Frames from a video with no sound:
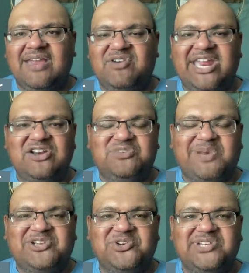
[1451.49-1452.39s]
Every day, a
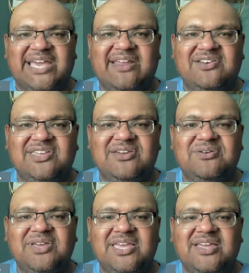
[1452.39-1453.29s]
special shout out to
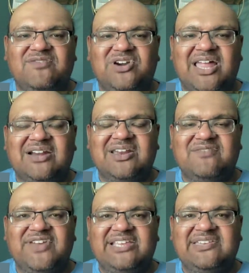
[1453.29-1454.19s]
you. For Locked
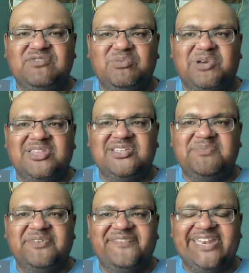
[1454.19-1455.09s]
On Fantasy Football, this
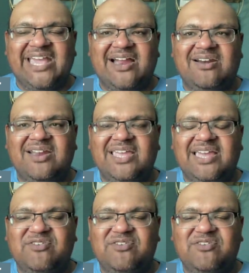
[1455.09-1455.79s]
has been Vinnie Iyer.